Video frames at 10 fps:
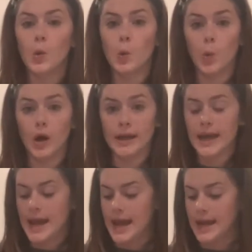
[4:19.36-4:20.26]
1
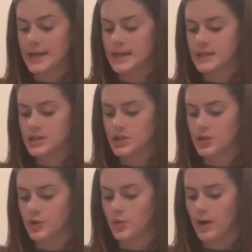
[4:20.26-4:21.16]
egg
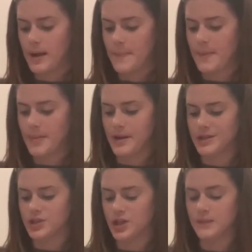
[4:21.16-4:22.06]
to my
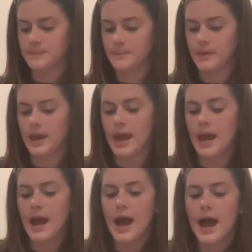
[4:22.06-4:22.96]
mixture.
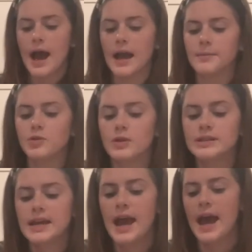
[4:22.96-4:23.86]
I'm
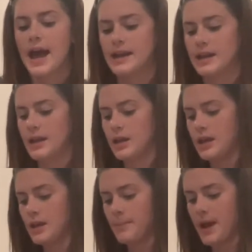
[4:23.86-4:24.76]
going to add
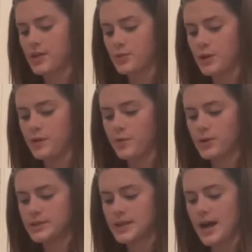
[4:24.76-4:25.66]
my
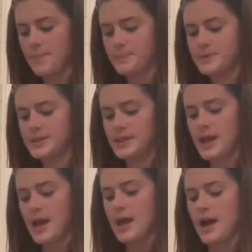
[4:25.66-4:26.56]
3/4 cups
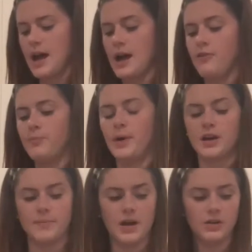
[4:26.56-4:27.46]
of
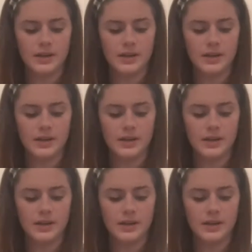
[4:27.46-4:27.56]
buttermilk.